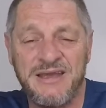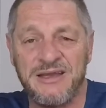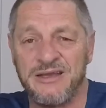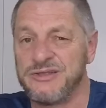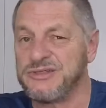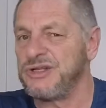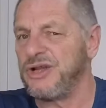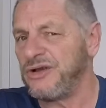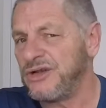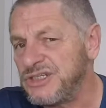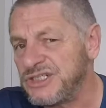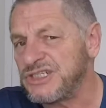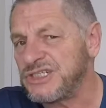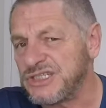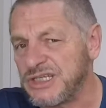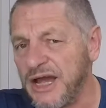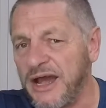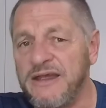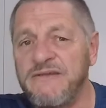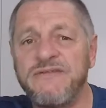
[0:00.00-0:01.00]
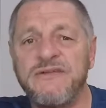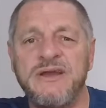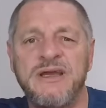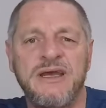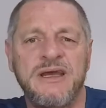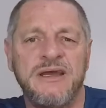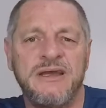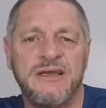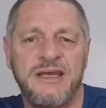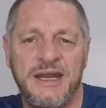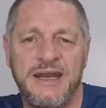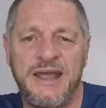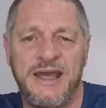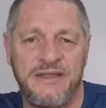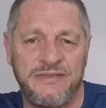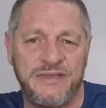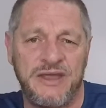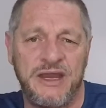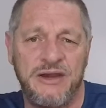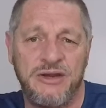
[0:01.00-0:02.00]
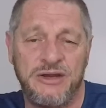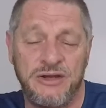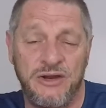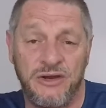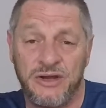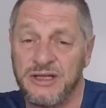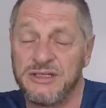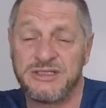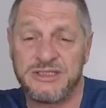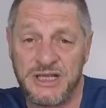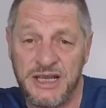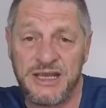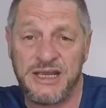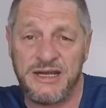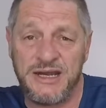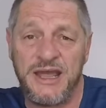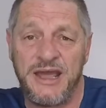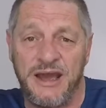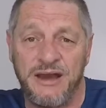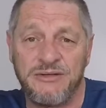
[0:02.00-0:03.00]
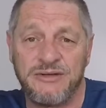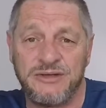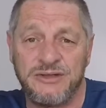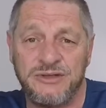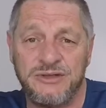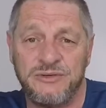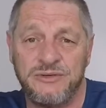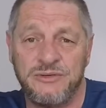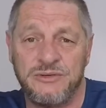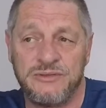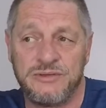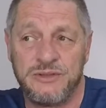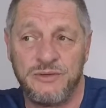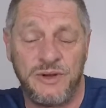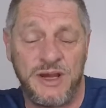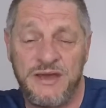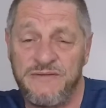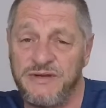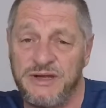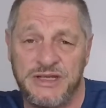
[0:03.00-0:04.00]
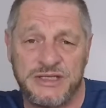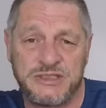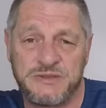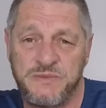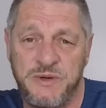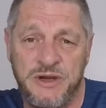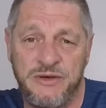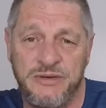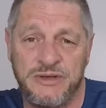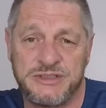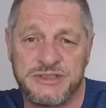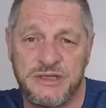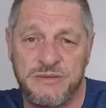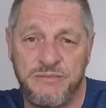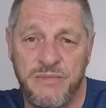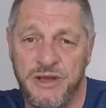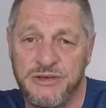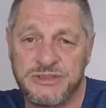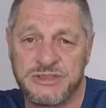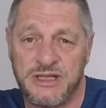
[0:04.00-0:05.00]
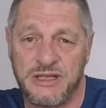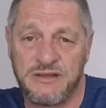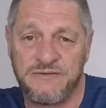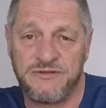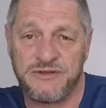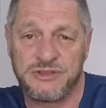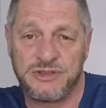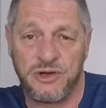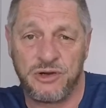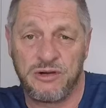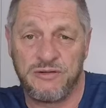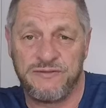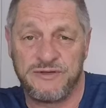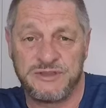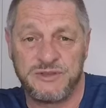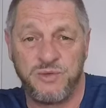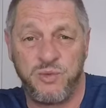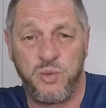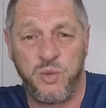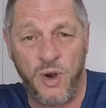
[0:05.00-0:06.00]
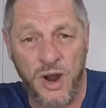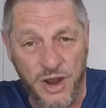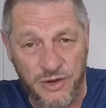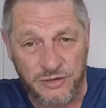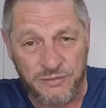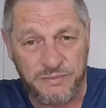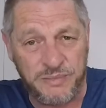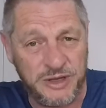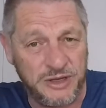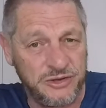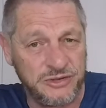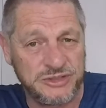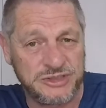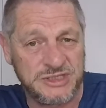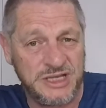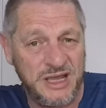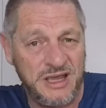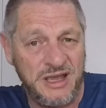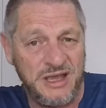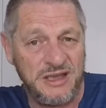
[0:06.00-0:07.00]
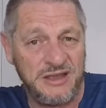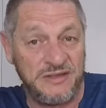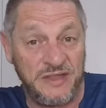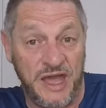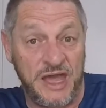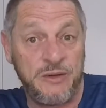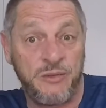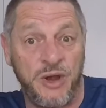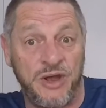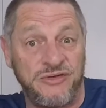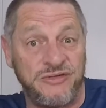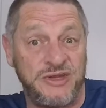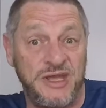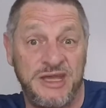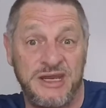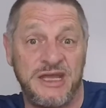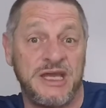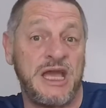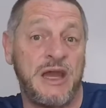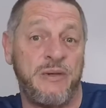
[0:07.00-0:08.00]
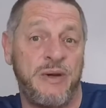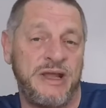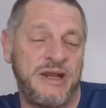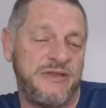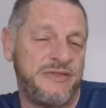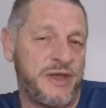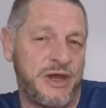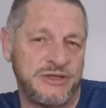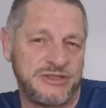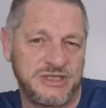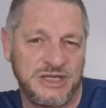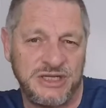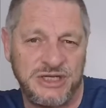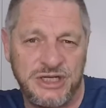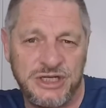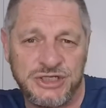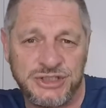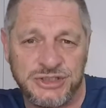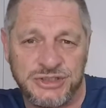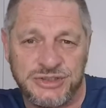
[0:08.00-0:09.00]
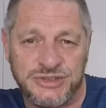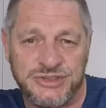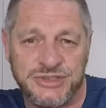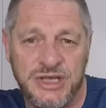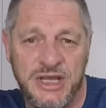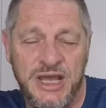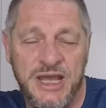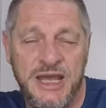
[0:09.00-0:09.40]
As long as you're safe, get out there. And I can tell you now, you'll have an experience that most other photographers won't, because they won't dare to go out in those conditions.